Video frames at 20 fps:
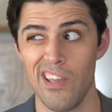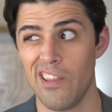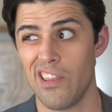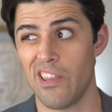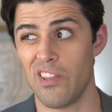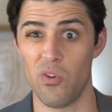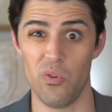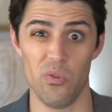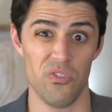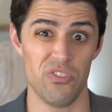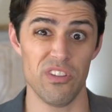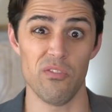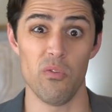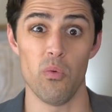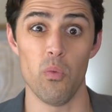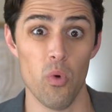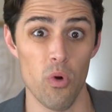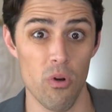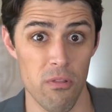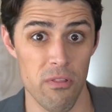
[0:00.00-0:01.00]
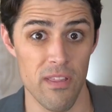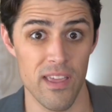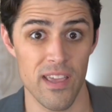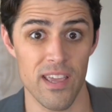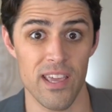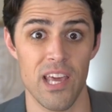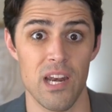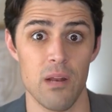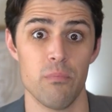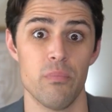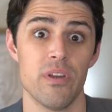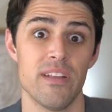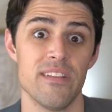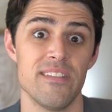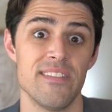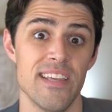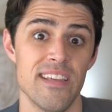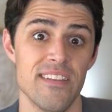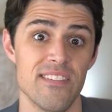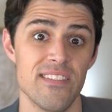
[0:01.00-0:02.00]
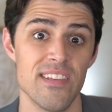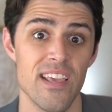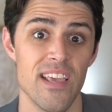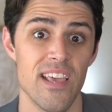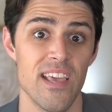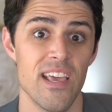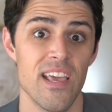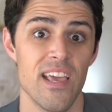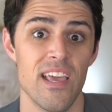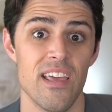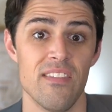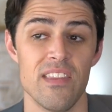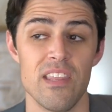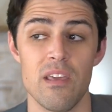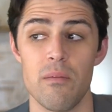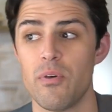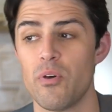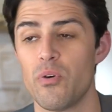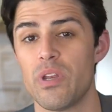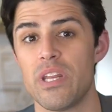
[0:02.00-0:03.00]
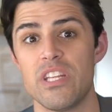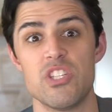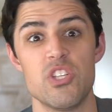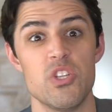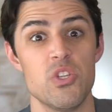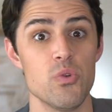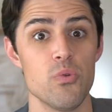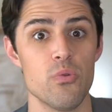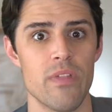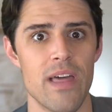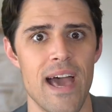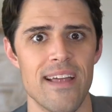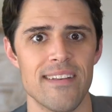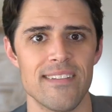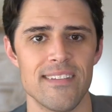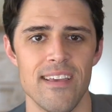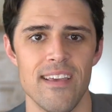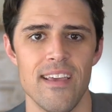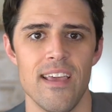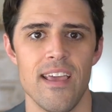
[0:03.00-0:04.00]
That whole Civil War thing kind of put a dent in the ability to do that.